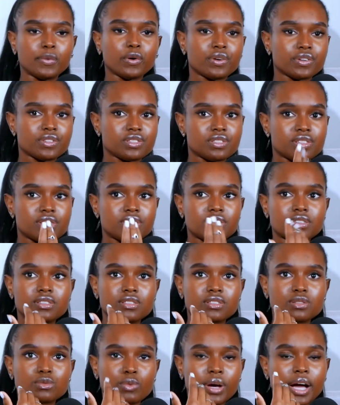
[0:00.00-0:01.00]
because this
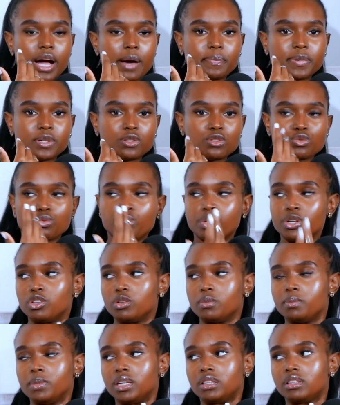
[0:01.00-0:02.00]
is what happens
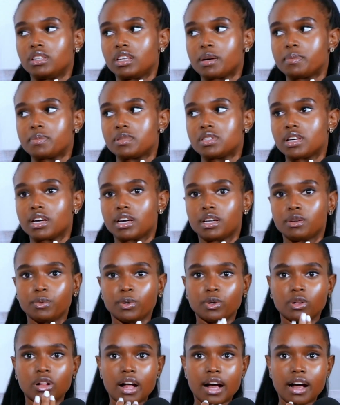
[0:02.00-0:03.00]
when you meet the
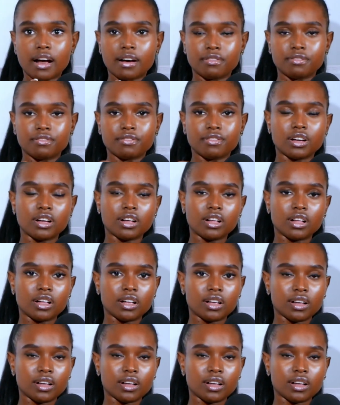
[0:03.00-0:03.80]
absurd. We all have